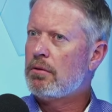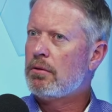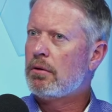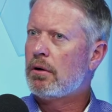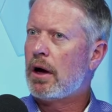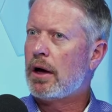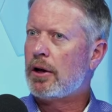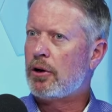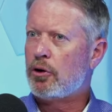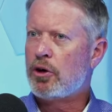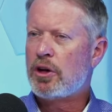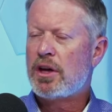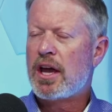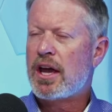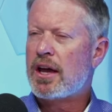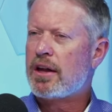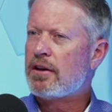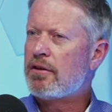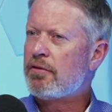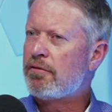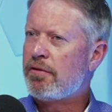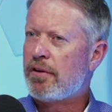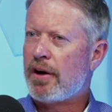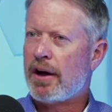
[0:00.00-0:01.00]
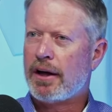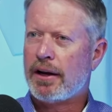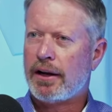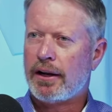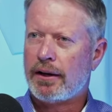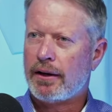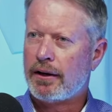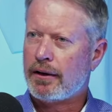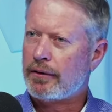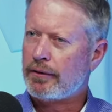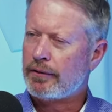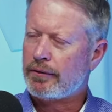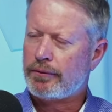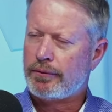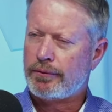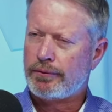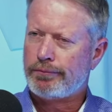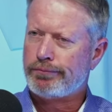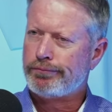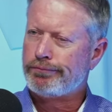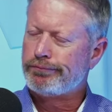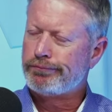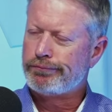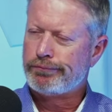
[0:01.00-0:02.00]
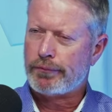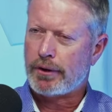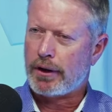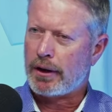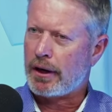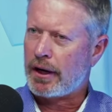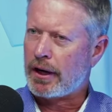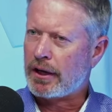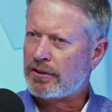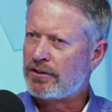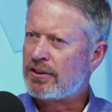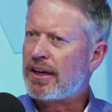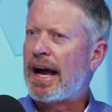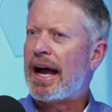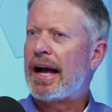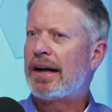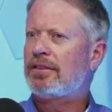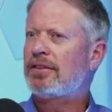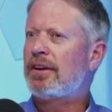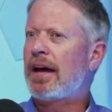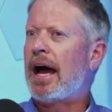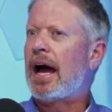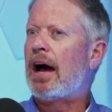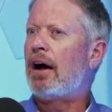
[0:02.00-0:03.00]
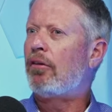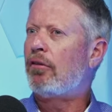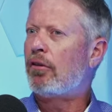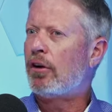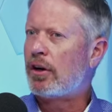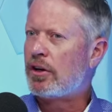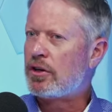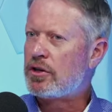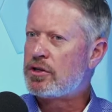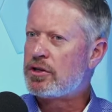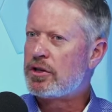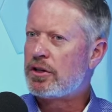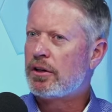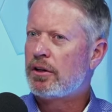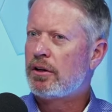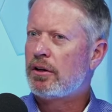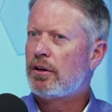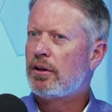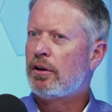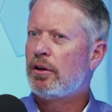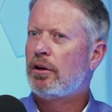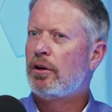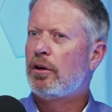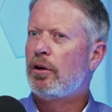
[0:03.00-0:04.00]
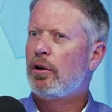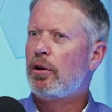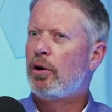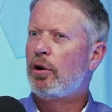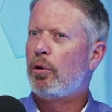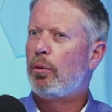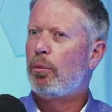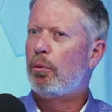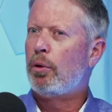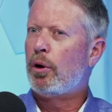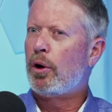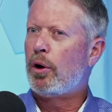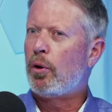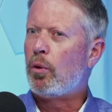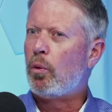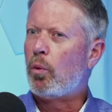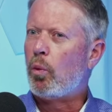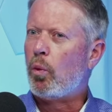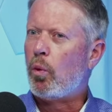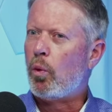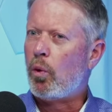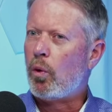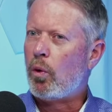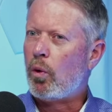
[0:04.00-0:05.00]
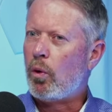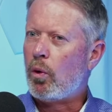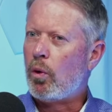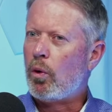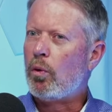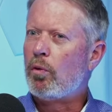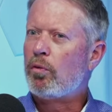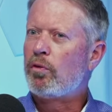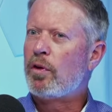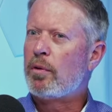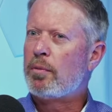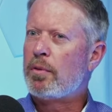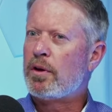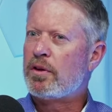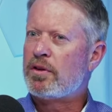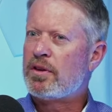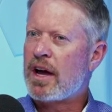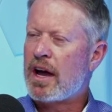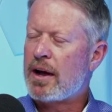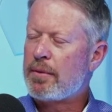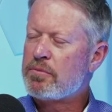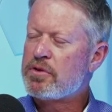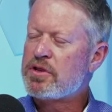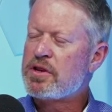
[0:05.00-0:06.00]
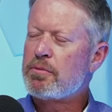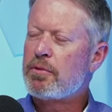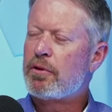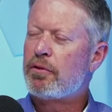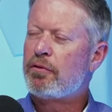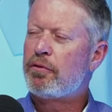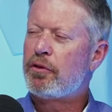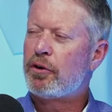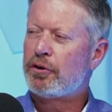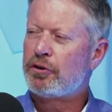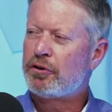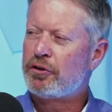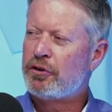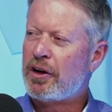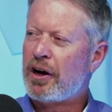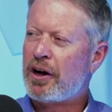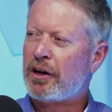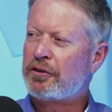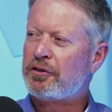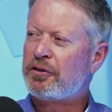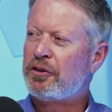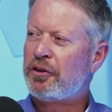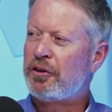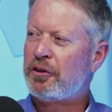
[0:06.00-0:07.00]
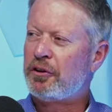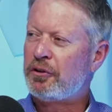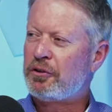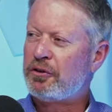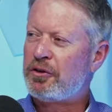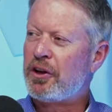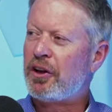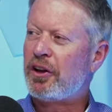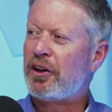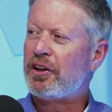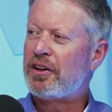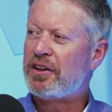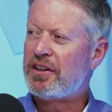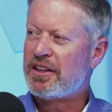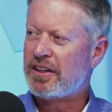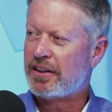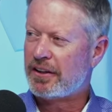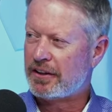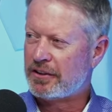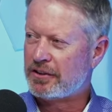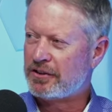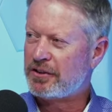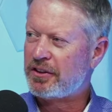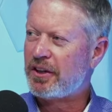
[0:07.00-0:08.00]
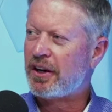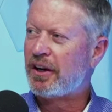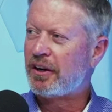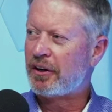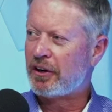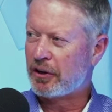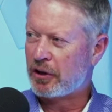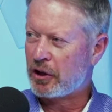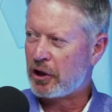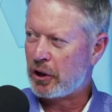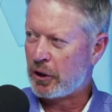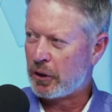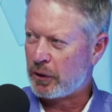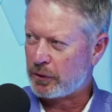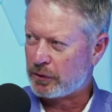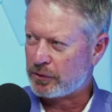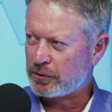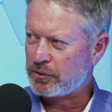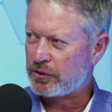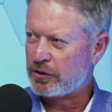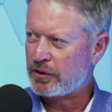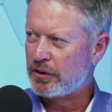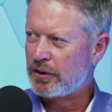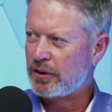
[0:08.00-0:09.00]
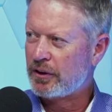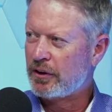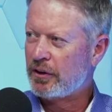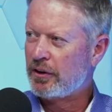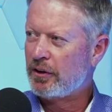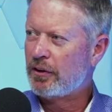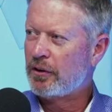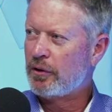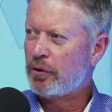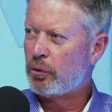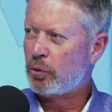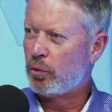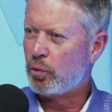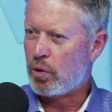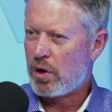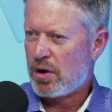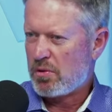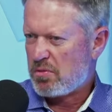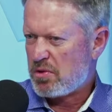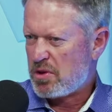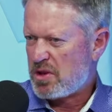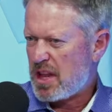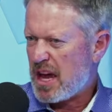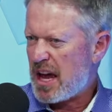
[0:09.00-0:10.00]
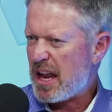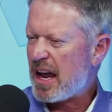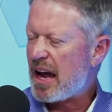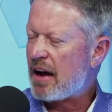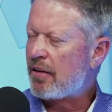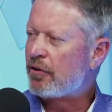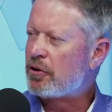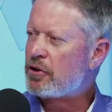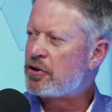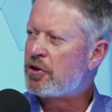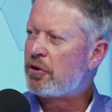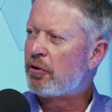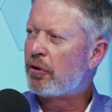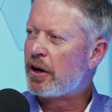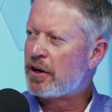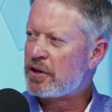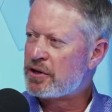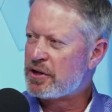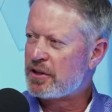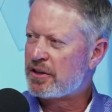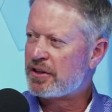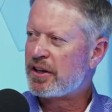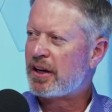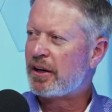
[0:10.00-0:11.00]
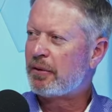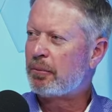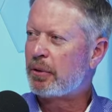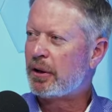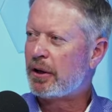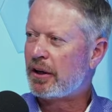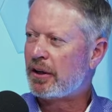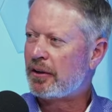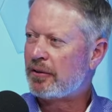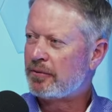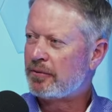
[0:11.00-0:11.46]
I know you can't define it in an exact average, but from the time someone first talks to you till a deal is done and closed, what would that average duration time be?